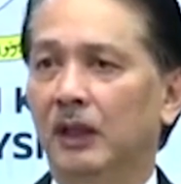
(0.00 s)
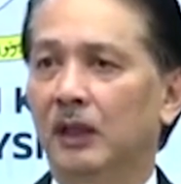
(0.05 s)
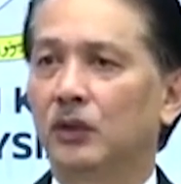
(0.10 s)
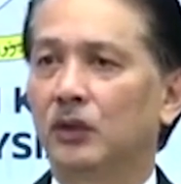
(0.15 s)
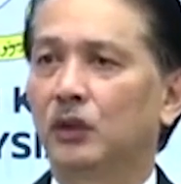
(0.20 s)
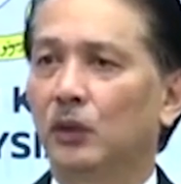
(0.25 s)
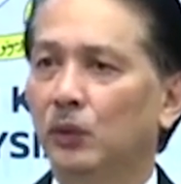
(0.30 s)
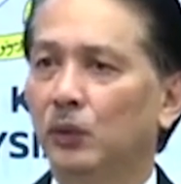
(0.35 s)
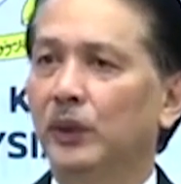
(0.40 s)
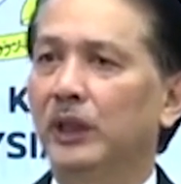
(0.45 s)

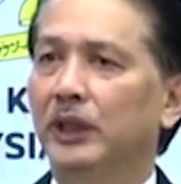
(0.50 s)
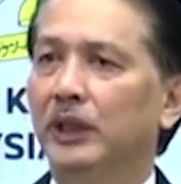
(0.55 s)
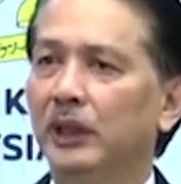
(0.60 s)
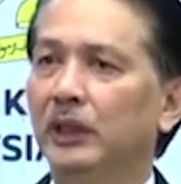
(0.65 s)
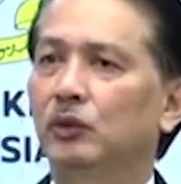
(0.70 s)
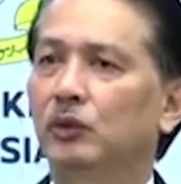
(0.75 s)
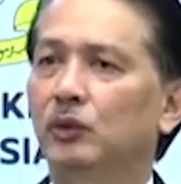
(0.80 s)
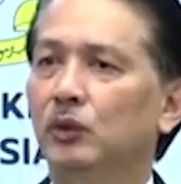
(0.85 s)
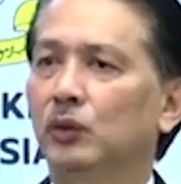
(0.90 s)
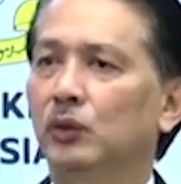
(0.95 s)
So we
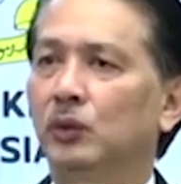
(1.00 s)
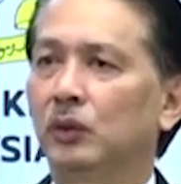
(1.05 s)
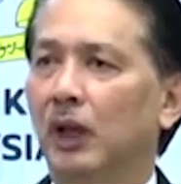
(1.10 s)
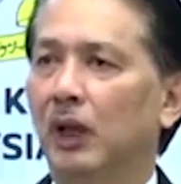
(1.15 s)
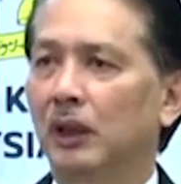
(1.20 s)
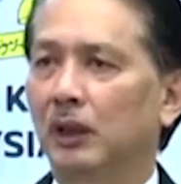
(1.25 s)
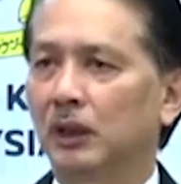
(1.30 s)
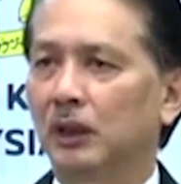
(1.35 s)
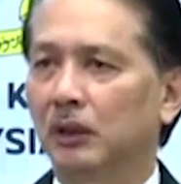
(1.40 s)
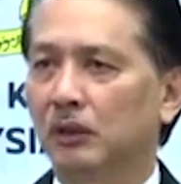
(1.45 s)
need to
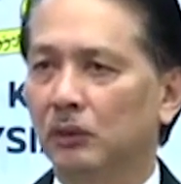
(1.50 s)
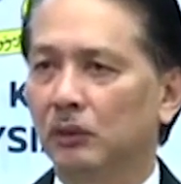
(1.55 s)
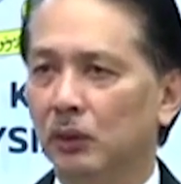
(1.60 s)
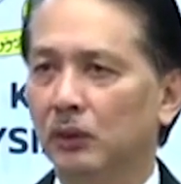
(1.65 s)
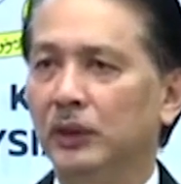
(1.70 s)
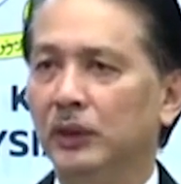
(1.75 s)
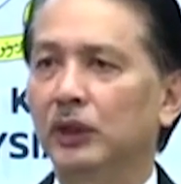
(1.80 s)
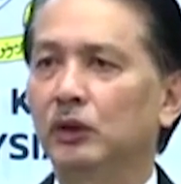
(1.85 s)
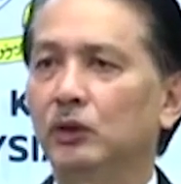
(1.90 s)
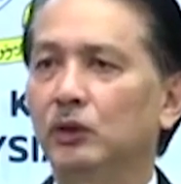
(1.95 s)

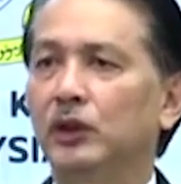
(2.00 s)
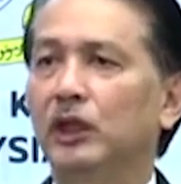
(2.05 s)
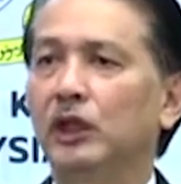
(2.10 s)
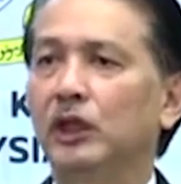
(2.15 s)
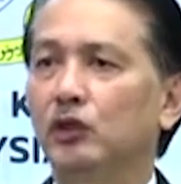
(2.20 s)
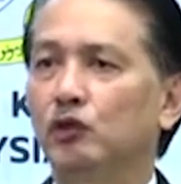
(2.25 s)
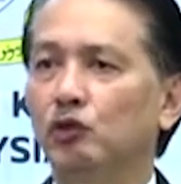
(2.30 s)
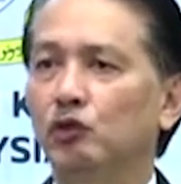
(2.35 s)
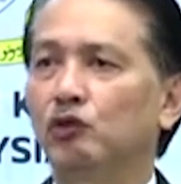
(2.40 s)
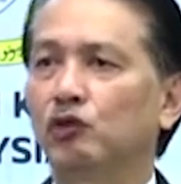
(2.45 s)
look into the
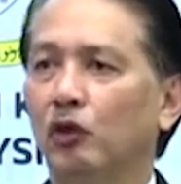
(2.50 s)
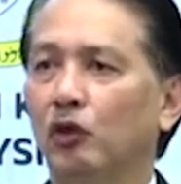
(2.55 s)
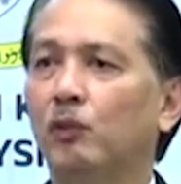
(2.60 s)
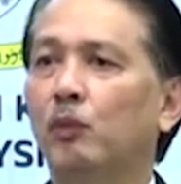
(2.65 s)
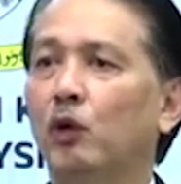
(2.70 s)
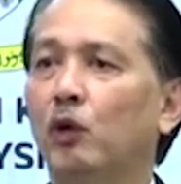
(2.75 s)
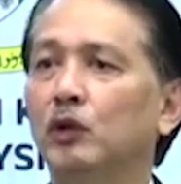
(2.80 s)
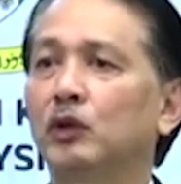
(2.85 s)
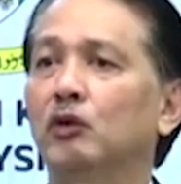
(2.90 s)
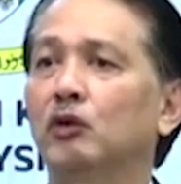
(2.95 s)
issues of
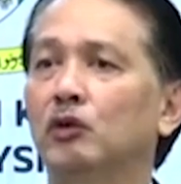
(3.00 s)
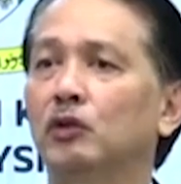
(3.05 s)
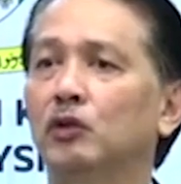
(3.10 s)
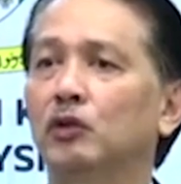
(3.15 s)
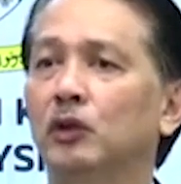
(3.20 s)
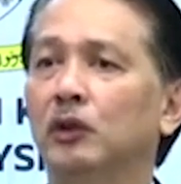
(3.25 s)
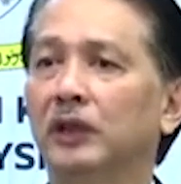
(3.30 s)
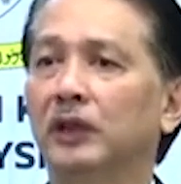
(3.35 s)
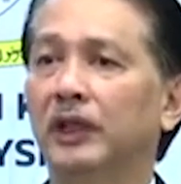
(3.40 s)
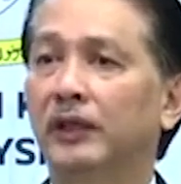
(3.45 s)
border
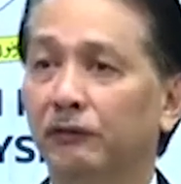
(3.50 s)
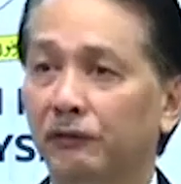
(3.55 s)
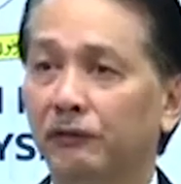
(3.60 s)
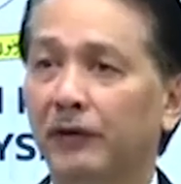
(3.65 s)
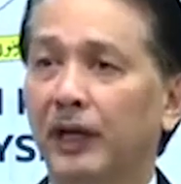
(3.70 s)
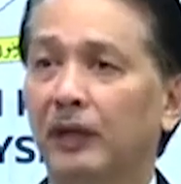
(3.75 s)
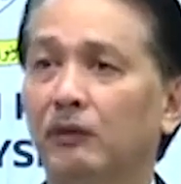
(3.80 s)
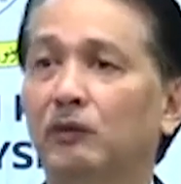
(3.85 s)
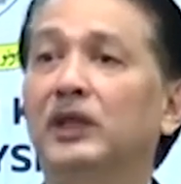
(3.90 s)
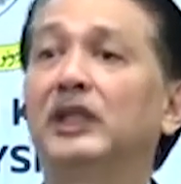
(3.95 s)
control. In
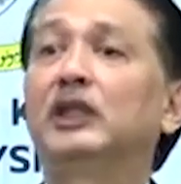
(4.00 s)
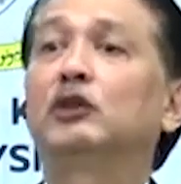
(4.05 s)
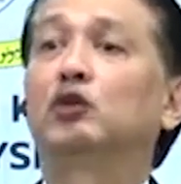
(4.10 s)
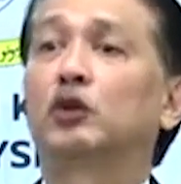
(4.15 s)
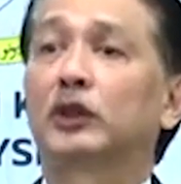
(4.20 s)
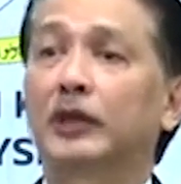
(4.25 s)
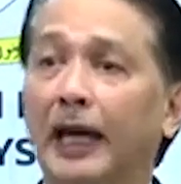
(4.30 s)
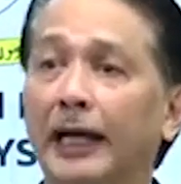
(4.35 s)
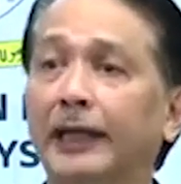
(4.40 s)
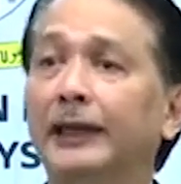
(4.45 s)
fact, we need to
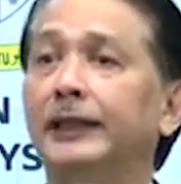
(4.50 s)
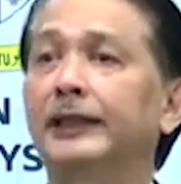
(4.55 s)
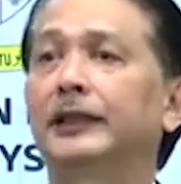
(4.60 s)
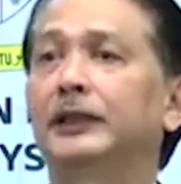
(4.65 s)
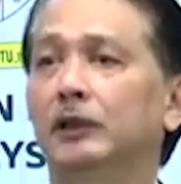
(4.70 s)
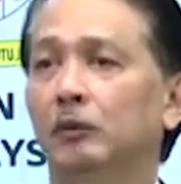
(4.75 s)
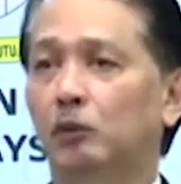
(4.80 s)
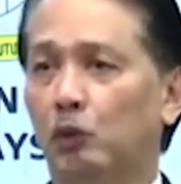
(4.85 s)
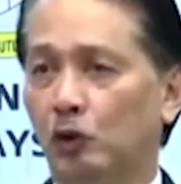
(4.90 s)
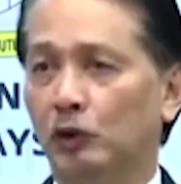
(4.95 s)
tighten
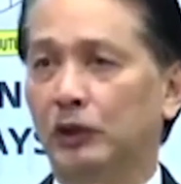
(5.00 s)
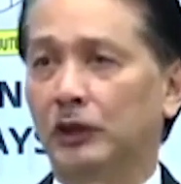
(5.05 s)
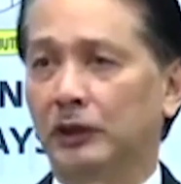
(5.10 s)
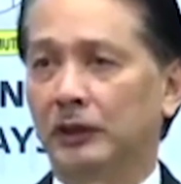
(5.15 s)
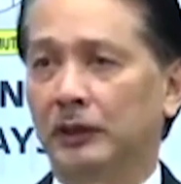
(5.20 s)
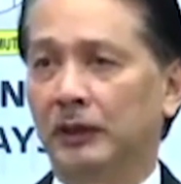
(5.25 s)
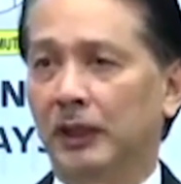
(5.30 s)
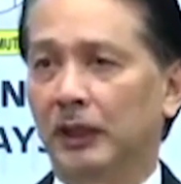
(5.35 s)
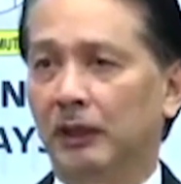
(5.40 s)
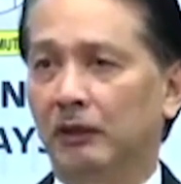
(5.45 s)
the border
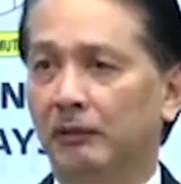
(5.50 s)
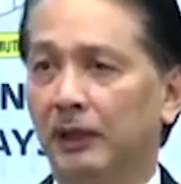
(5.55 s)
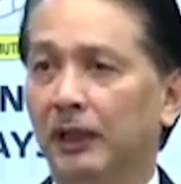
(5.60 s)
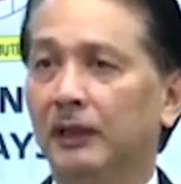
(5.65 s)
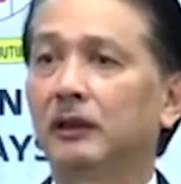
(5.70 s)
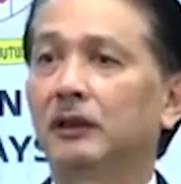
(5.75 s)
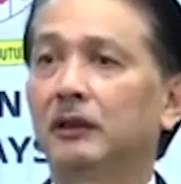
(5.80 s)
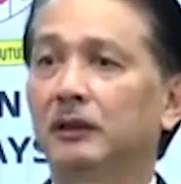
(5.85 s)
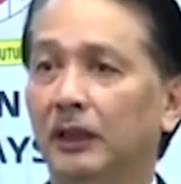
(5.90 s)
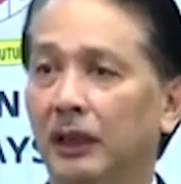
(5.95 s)

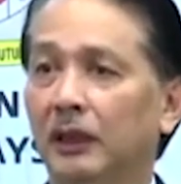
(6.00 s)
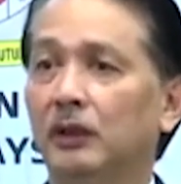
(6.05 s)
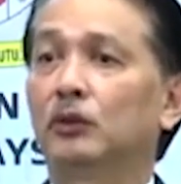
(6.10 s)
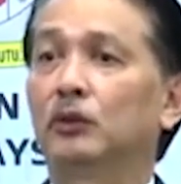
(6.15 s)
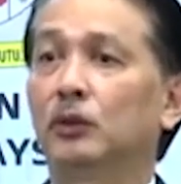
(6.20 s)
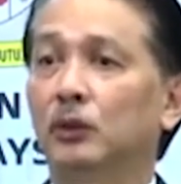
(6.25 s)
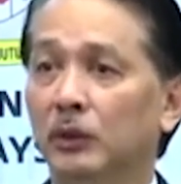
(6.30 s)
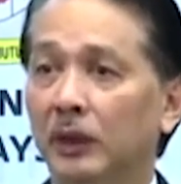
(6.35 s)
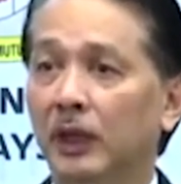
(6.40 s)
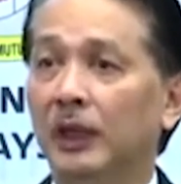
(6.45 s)
rather than
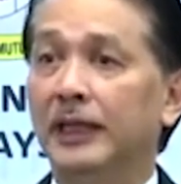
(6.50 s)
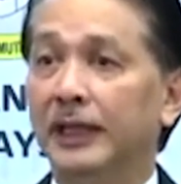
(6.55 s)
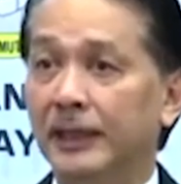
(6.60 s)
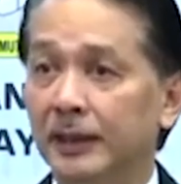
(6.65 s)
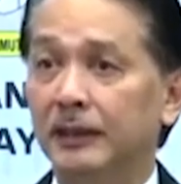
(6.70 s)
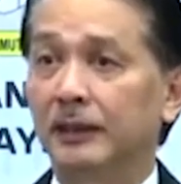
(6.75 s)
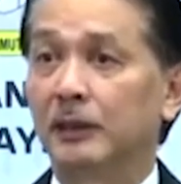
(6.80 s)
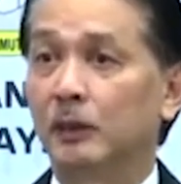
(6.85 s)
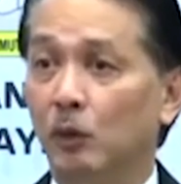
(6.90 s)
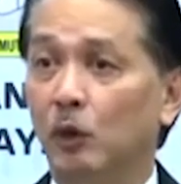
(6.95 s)
to
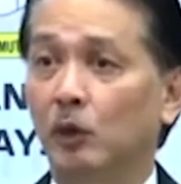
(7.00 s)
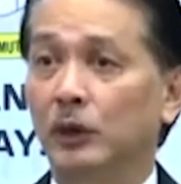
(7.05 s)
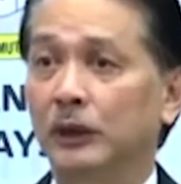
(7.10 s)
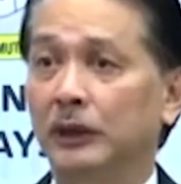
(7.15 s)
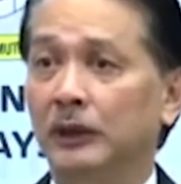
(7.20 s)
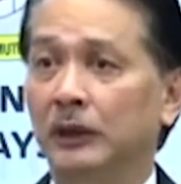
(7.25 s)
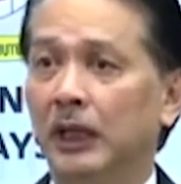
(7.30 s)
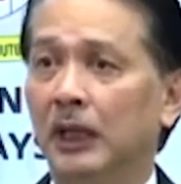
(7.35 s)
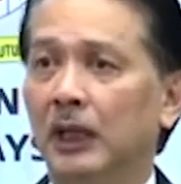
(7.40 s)
ease the border.